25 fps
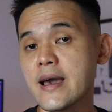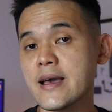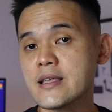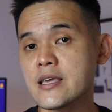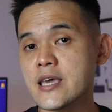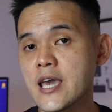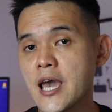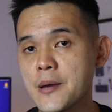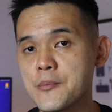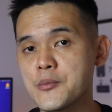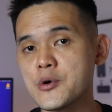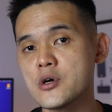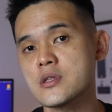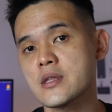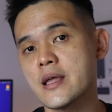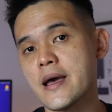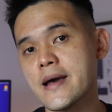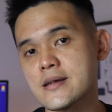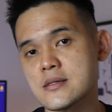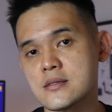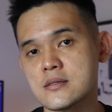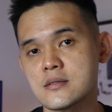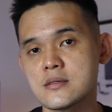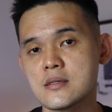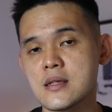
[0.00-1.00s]
and camera
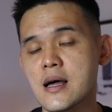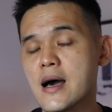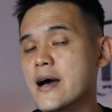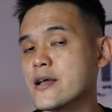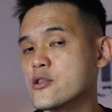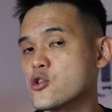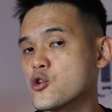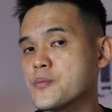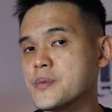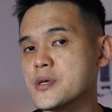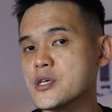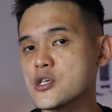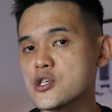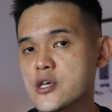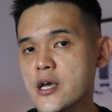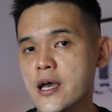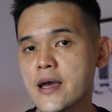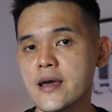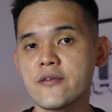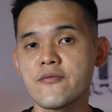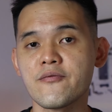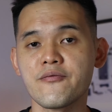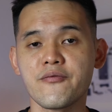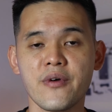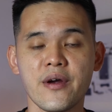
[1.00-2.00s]
tests are to be
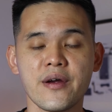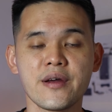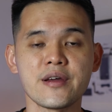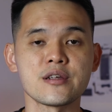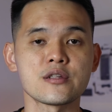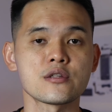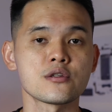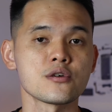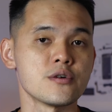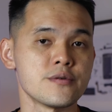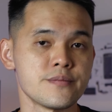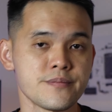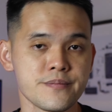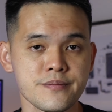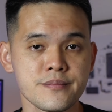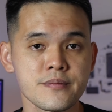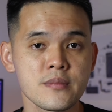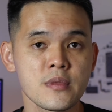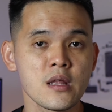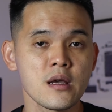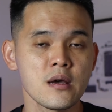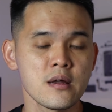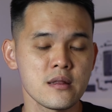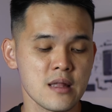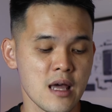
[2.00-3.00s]
shared very soon.
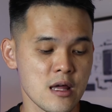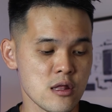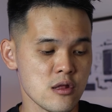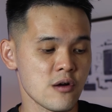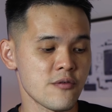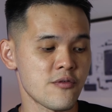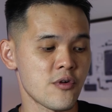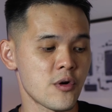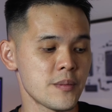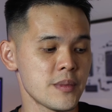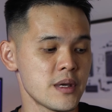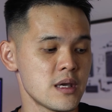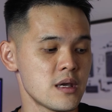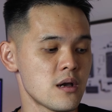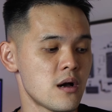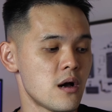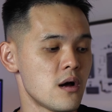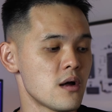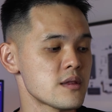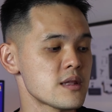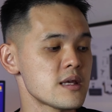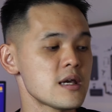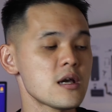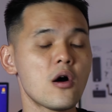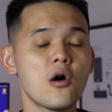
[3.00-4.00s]
That's all from me
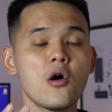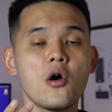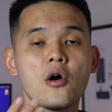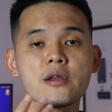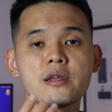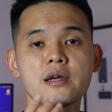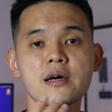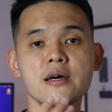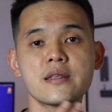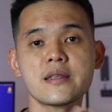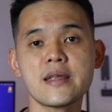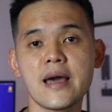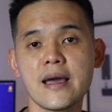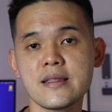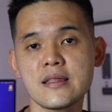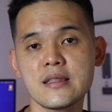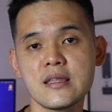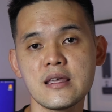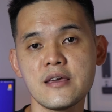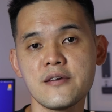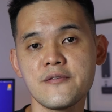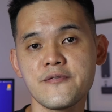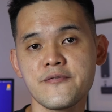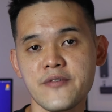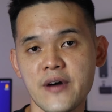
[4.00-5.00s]
on the Honor
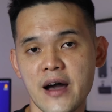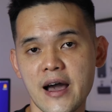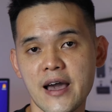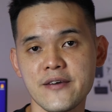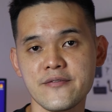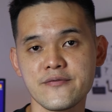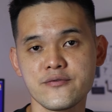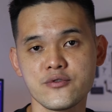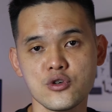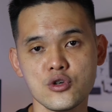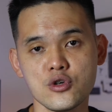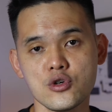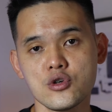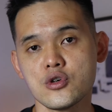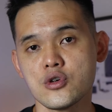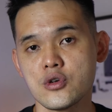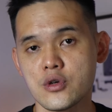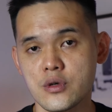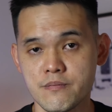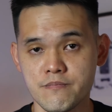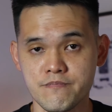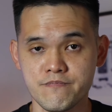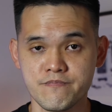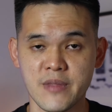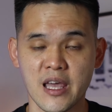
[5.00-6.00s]

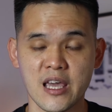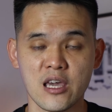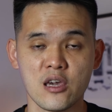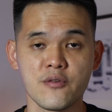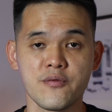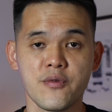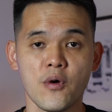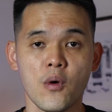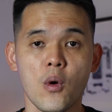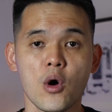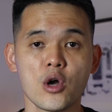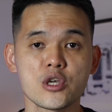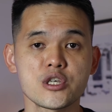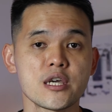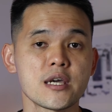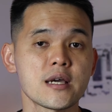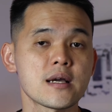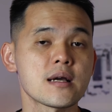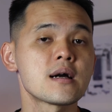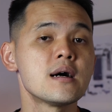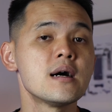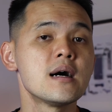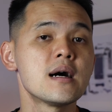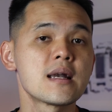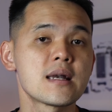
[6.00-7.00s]
95G. Thank you for
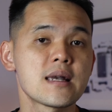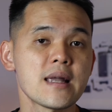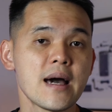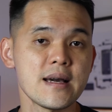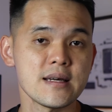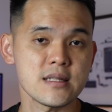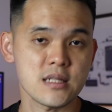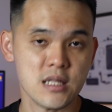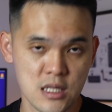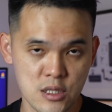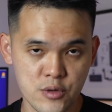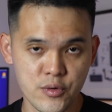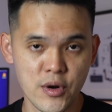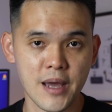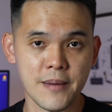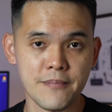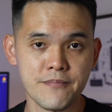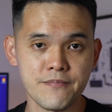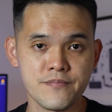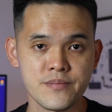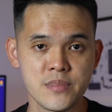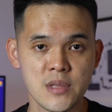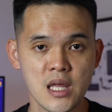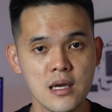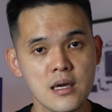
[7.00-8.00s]
watching, like and subscribe.
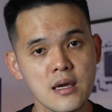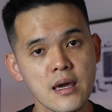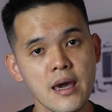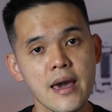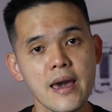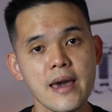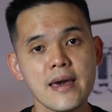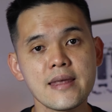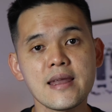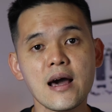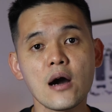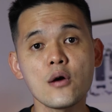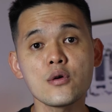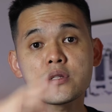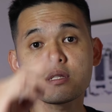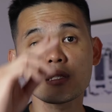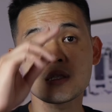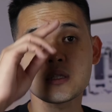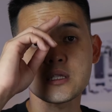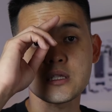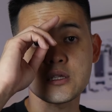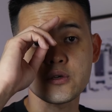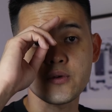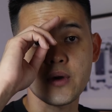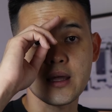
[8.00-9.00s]
Take care and I'll
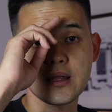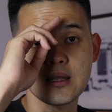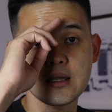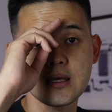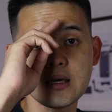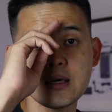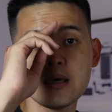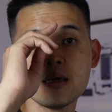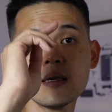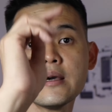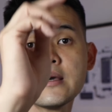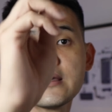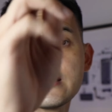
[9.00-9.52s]
see you at the